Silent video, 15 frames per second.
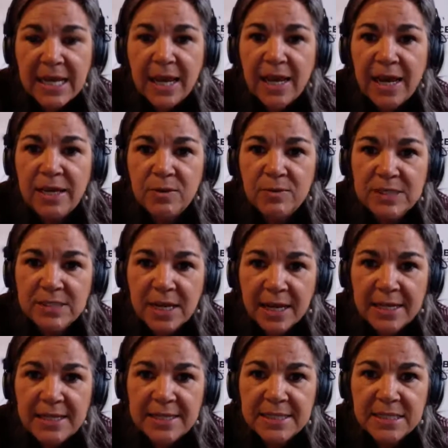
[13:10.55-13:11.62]
And it was
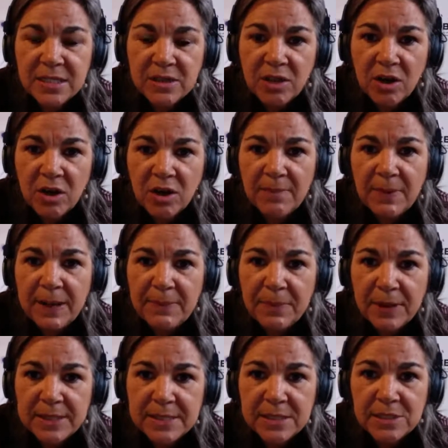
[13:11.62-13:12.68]
signed into law by
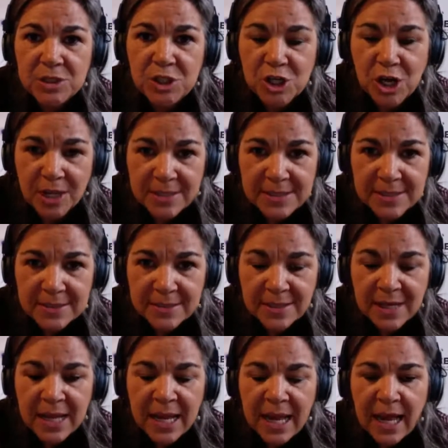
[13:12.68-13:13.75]
President Johnson.
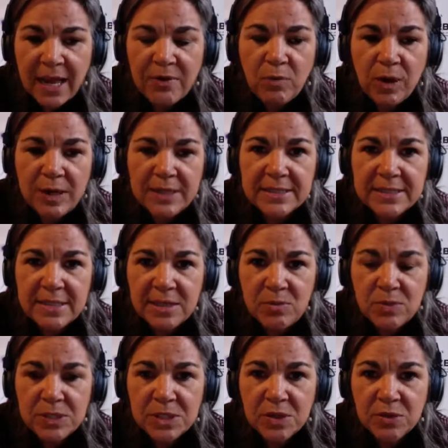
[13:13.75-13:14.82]
And what it did
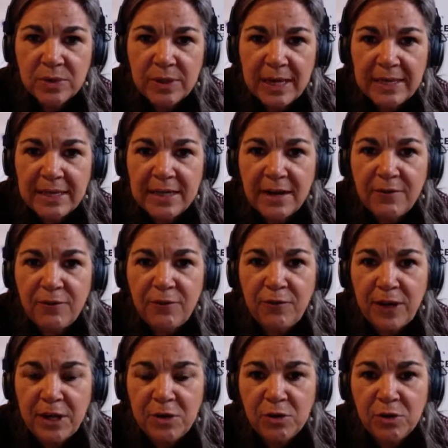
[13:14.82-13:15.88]
was created a
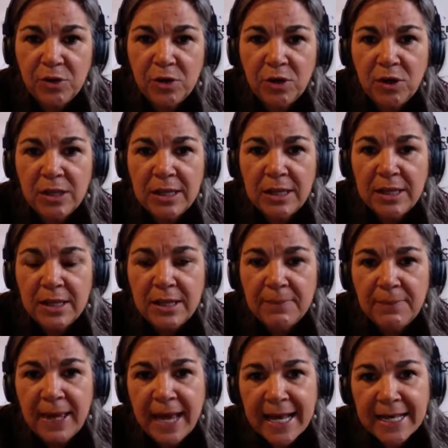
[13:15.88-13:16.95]
federal
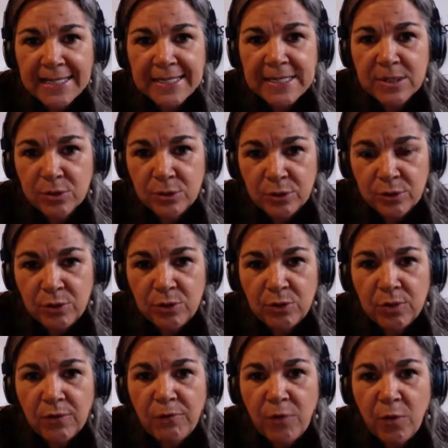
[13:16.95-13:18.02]
pass-through
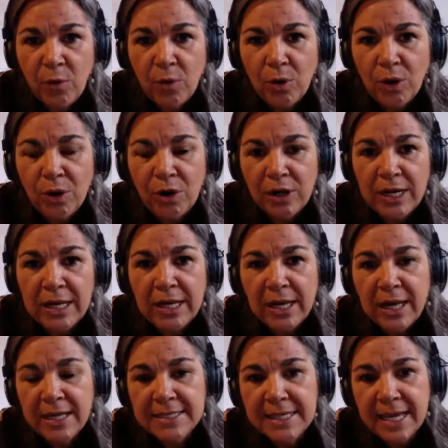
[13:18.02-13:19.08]
for
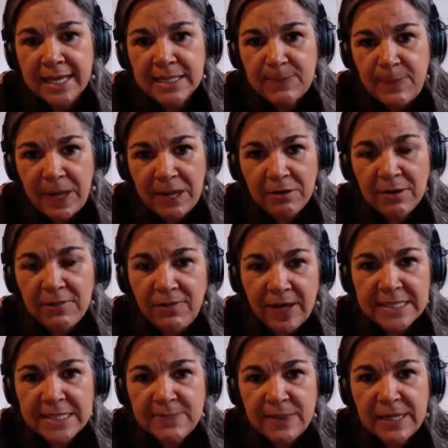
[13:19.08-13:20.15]
a taxpayer
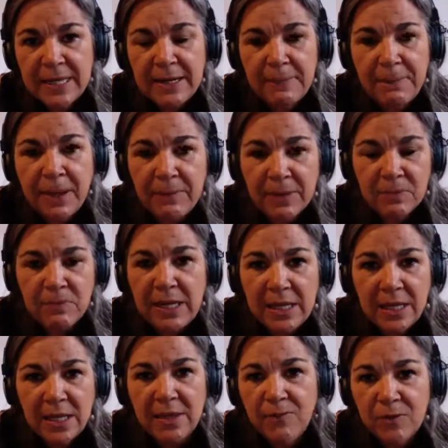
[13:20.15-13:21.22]
investment in a public
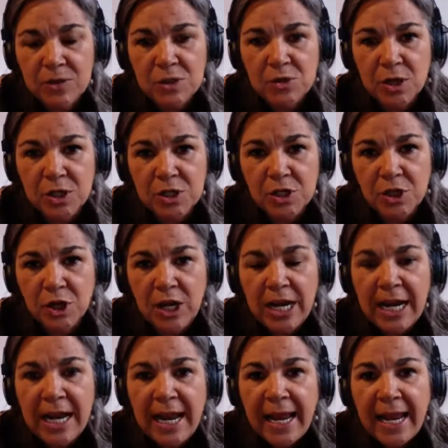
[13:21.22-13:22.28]
media infrastructure.
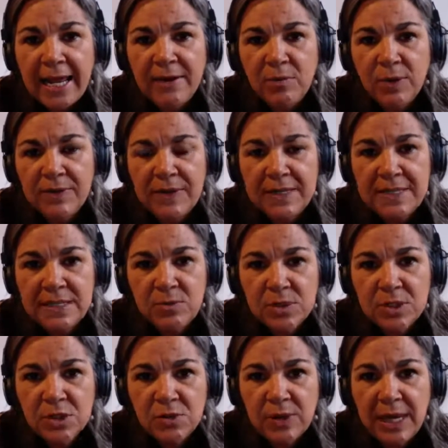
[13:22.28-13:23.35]
And what they did
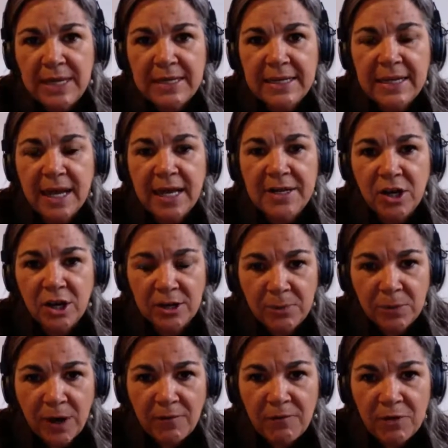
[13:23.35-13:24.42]
was created a
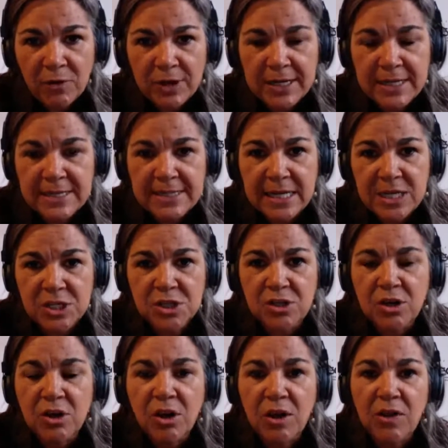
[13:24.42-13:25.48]
nonprofit
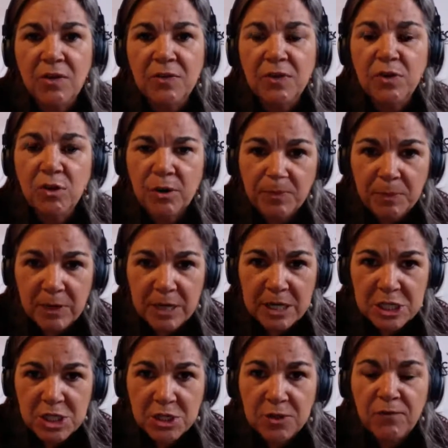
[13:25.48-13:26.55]
organization called the
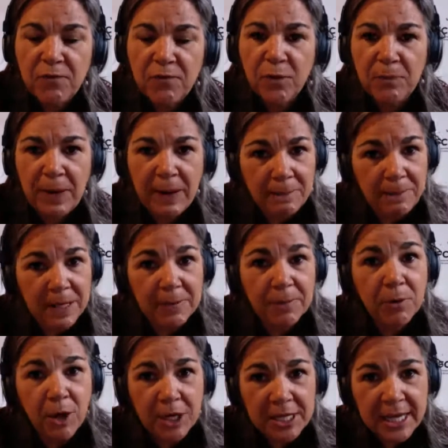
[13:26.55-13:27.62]
Corporation for Public
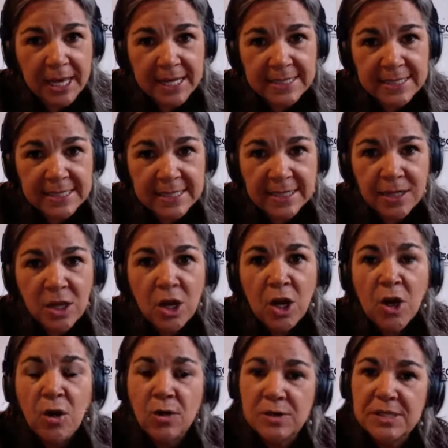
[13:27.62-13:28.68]
Broadcasting,
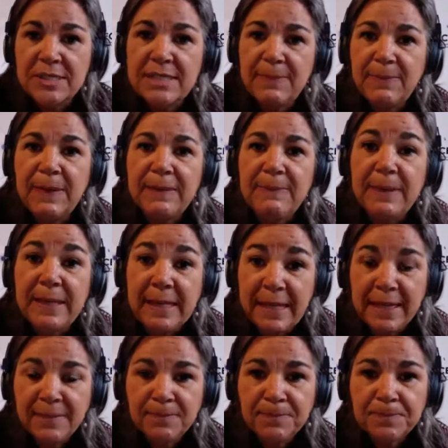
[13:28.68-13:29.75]
or
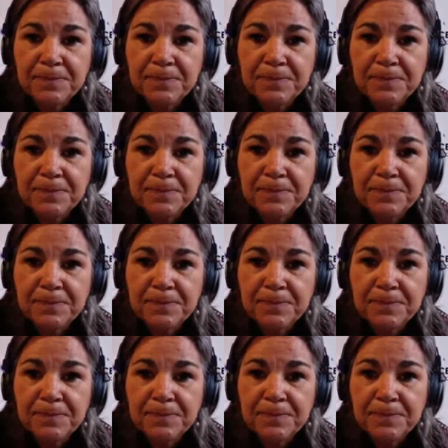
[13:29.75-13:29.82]
CPB.